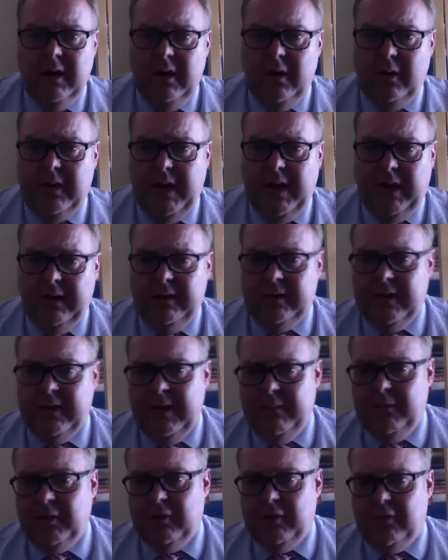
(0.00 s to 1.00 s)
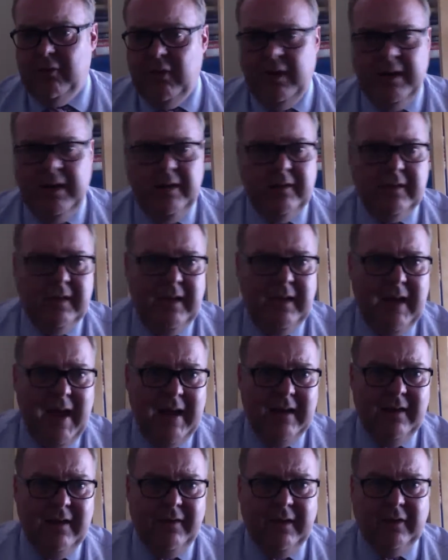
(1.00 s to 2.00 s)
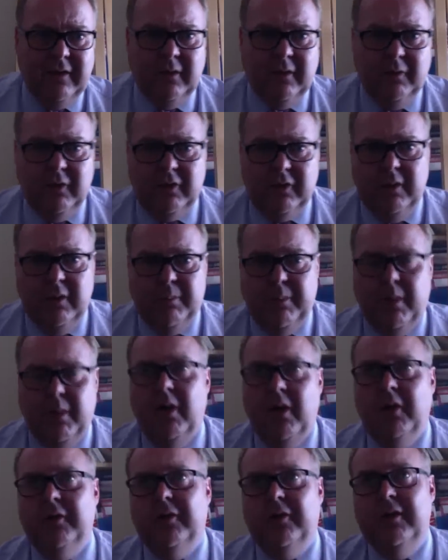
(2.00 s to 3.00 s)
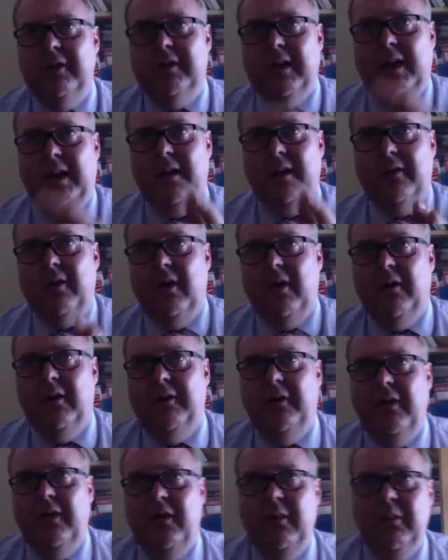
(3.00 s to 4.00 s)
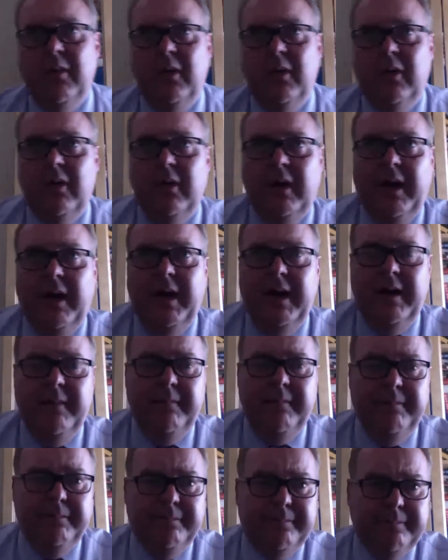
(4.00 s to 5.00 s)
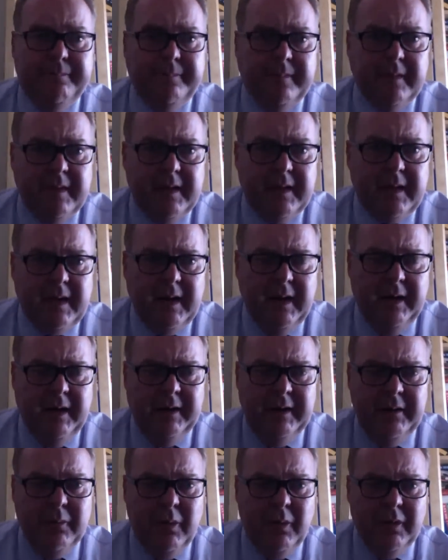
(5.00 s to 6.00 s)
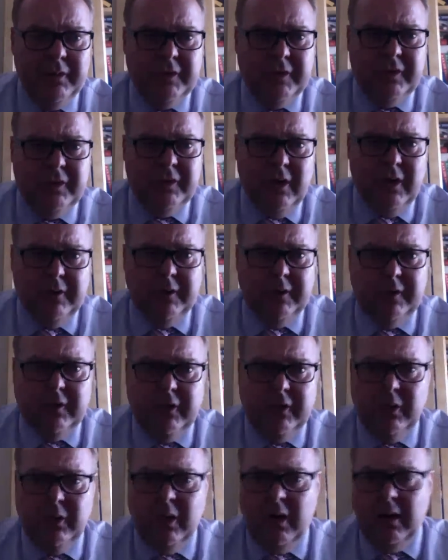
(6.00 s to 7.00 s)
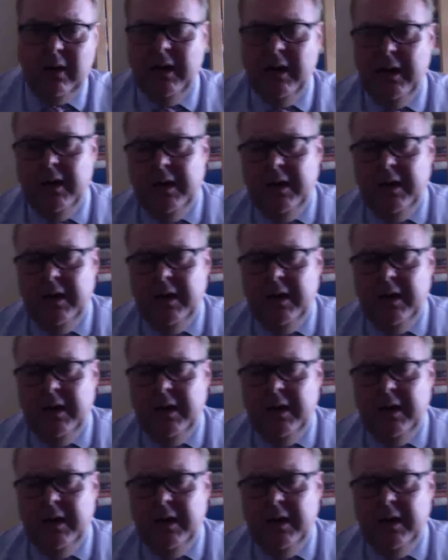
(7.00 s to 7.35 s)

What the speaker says: Okay, listen, I'm just running to the end of this, so I'm just going to pause for a second. I've got a few more. I didn't want to talk for too long.